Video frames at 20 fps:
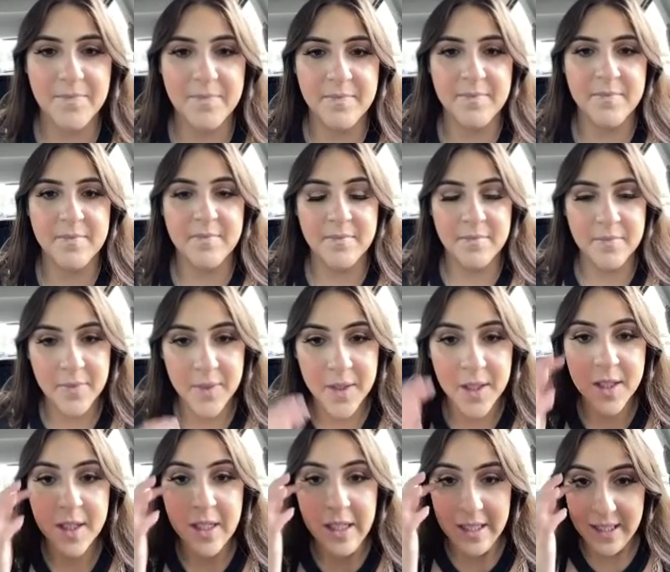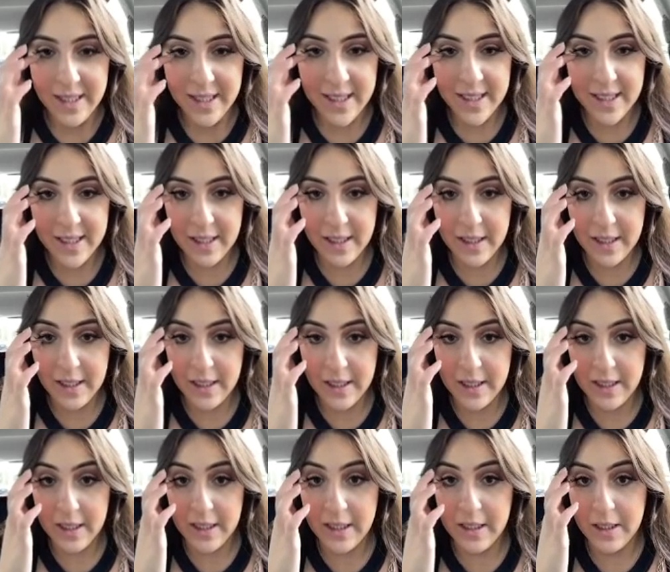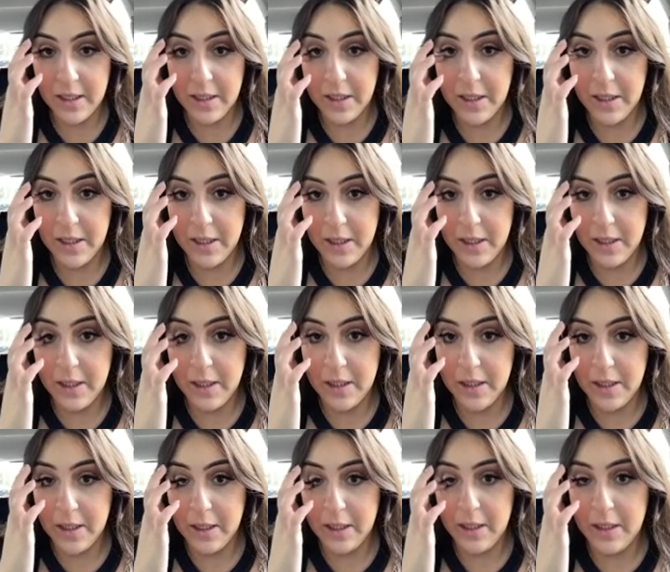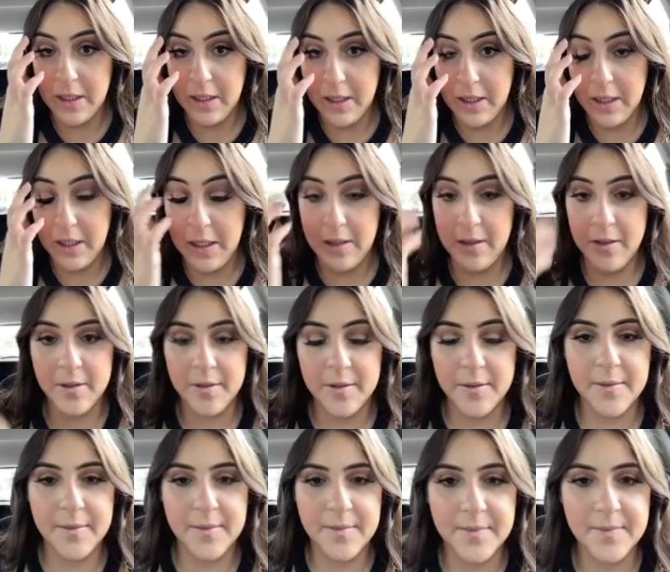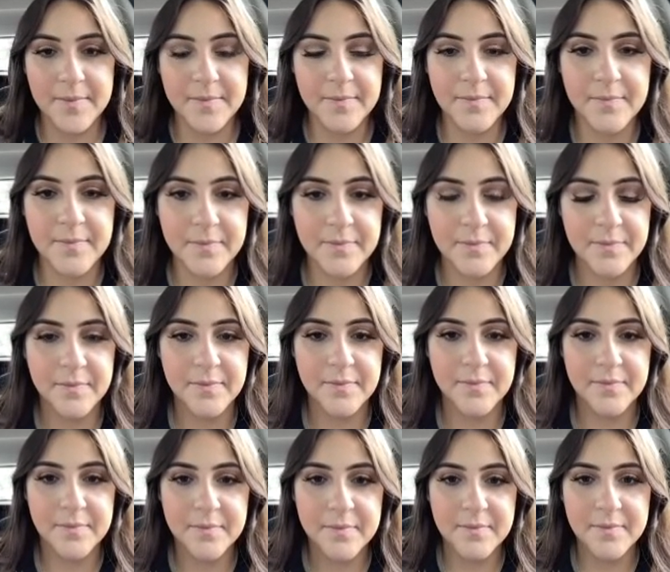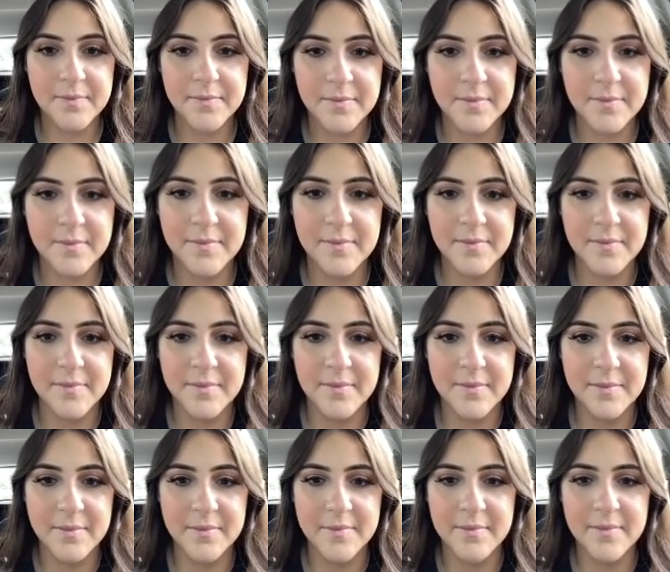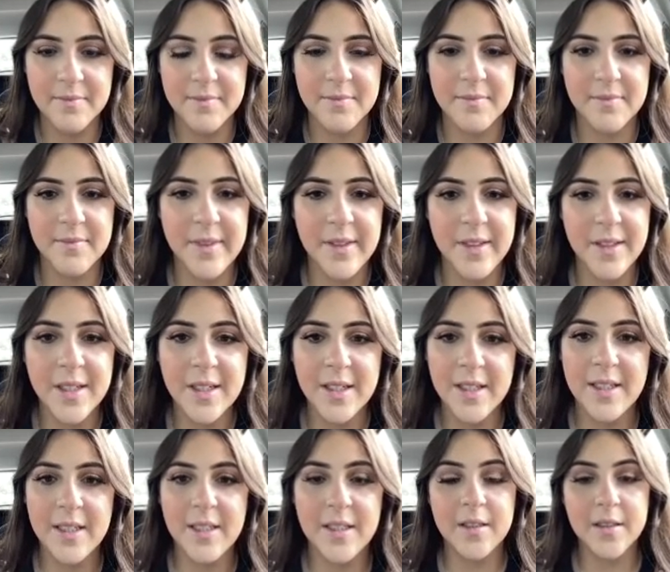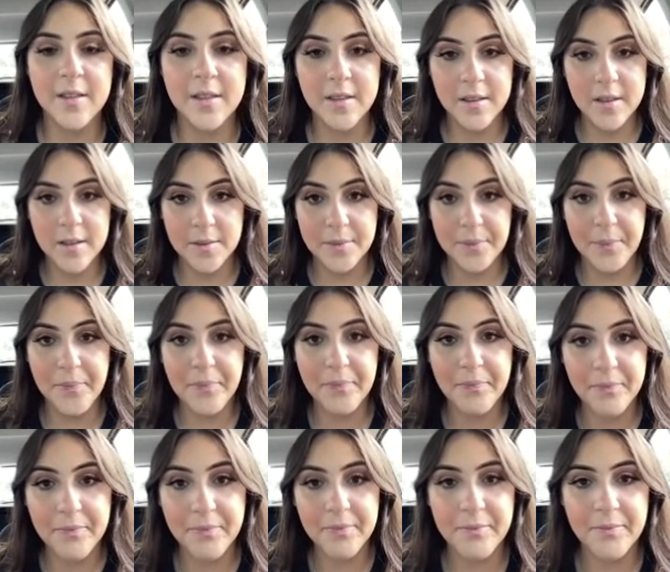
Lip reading: (silent)